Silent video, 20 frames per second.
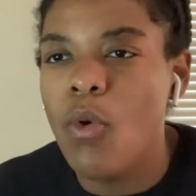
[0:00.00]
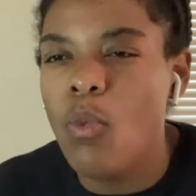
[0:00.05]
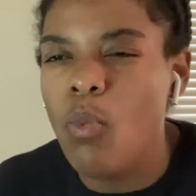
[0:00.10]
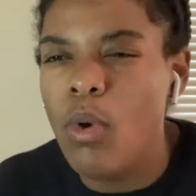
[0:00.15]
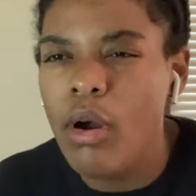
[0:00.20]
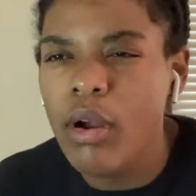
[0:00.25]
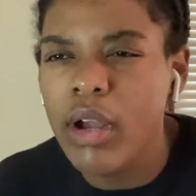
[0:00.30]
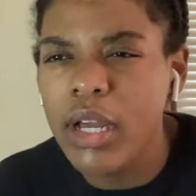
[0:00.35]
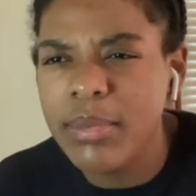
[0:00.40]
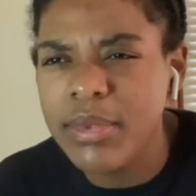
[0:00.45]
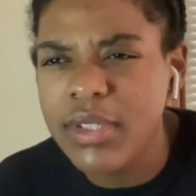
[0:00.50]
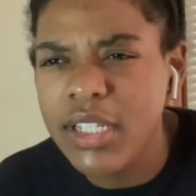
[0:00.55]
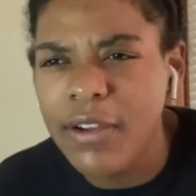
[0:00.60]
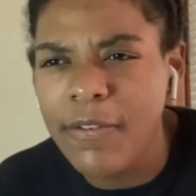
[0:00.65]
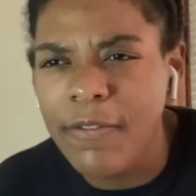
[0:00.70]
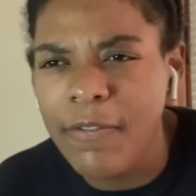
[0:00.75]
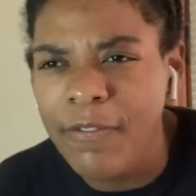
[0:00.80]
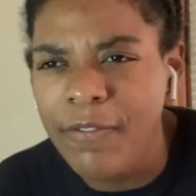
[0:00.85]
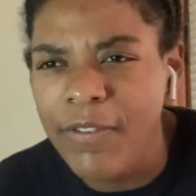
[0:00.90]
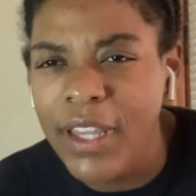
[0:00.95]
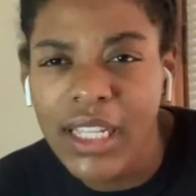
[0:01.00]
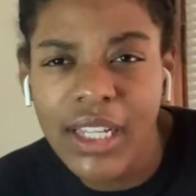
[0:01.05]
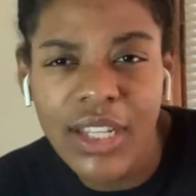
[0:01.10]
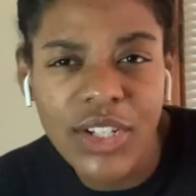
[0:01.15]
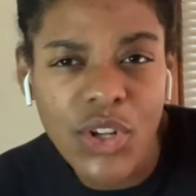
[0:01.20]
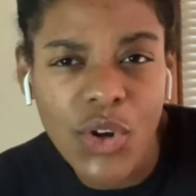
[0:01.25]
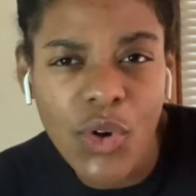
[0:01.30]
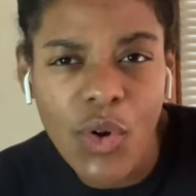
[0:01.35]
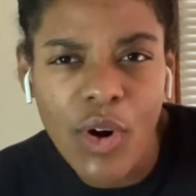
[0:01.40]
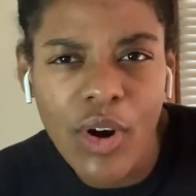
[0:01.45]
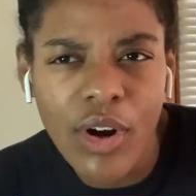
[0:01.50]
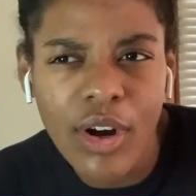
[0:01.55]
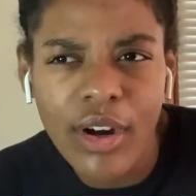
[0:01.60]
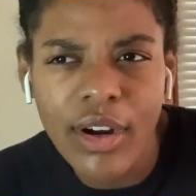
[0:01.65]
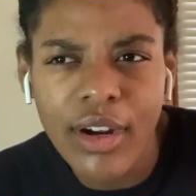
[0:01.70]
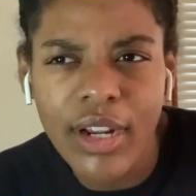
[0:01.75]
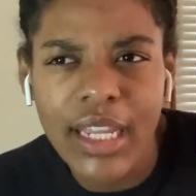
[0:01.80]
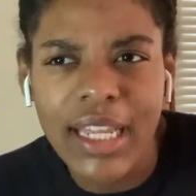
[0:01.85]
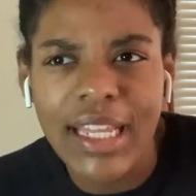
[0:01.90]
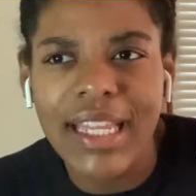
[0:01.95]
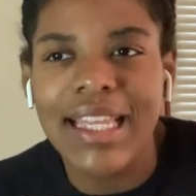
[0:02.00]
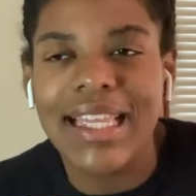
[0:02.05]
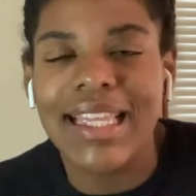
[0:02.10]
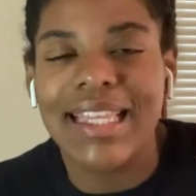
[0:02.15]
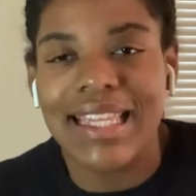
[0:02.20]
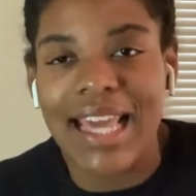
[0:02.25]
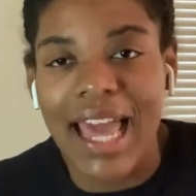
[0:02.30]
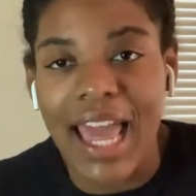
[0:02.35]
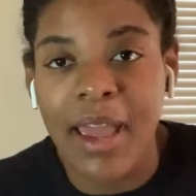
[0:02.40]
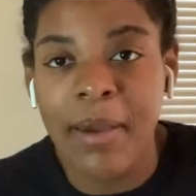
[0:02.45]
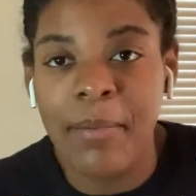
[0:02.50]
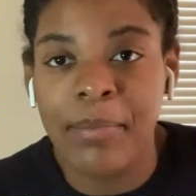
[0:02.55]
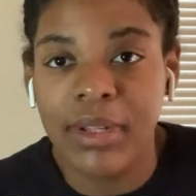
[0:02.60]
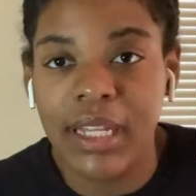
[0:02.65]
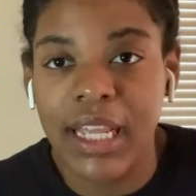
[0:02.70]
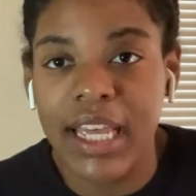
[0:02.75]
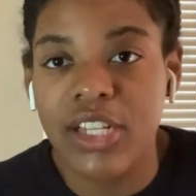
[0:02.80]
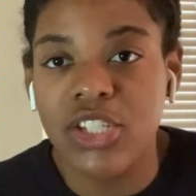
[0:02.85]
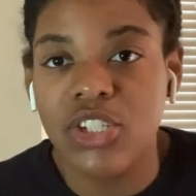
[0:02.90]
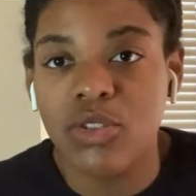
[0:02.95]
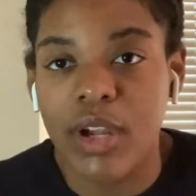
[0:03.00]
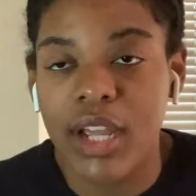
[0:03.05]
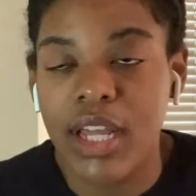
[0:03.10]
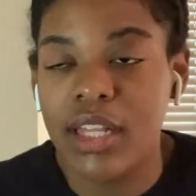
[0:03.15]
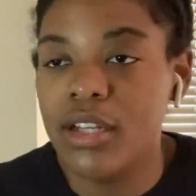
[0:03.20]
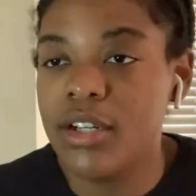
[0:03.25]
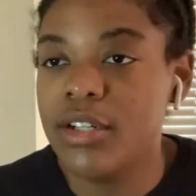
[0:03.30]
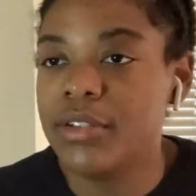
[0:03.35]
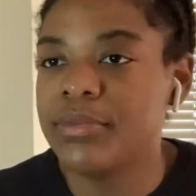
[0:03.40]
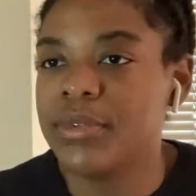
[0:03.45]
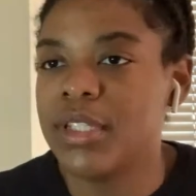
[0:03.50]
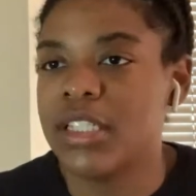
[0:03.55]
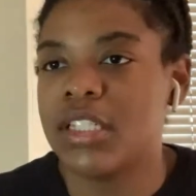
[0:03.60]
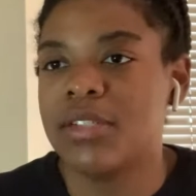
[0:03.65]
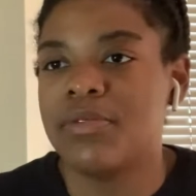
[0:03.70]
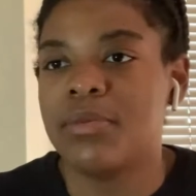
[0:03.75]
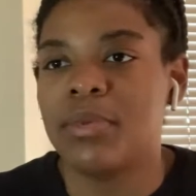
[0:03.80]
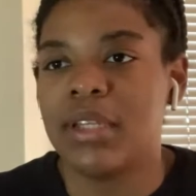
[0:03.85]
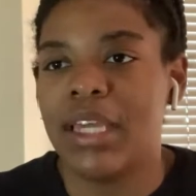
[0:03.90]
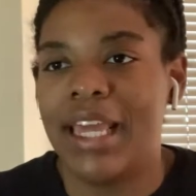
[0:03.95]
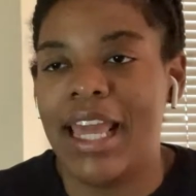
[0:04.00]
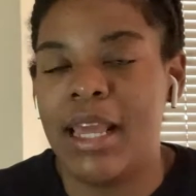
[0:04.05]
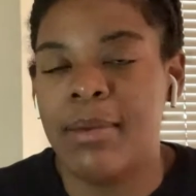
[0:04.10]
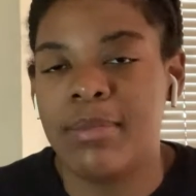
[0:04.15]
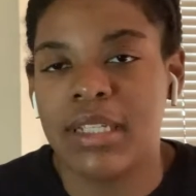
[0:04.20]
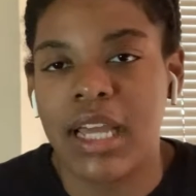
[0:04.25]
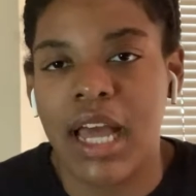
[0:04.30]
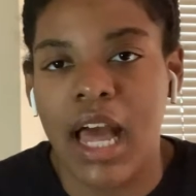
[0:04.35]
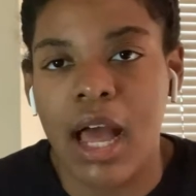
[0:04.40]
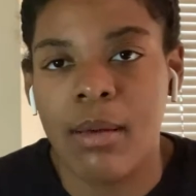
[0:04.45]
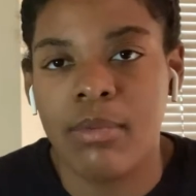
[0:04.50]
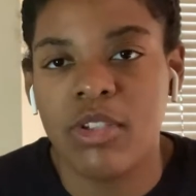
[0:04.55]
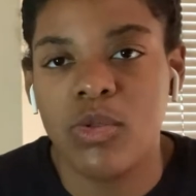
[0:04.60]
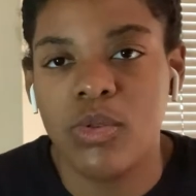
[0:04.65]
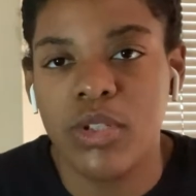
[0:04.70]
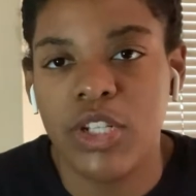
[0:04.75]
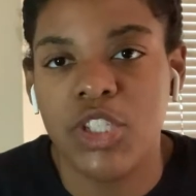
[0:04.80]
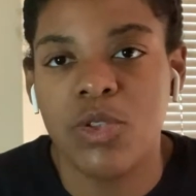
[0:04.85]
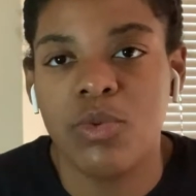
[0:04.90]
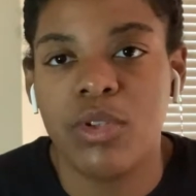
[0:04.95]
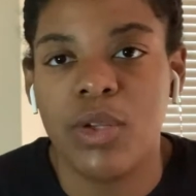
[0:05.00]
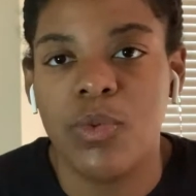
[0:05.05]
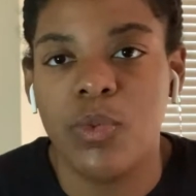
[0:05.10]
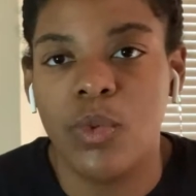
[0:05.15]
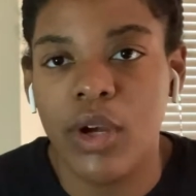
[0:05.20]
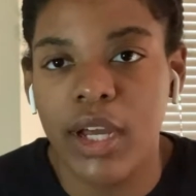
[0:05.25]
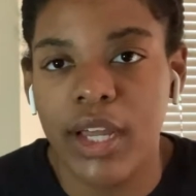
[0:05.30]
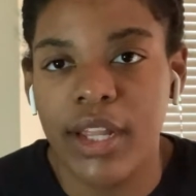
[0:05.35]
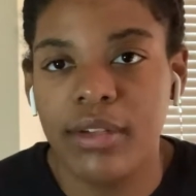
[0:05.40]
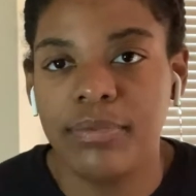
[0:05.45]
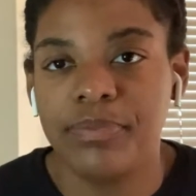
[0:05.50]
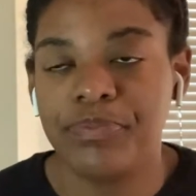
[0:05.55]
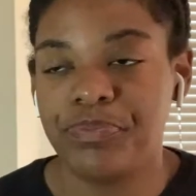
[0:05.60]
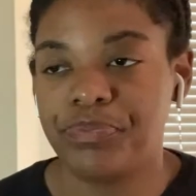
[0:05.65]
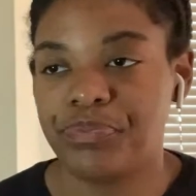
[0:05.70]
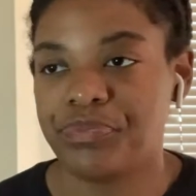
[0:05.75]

Welcome to Villedor gameplay trailer. This is from Gamescom 2021.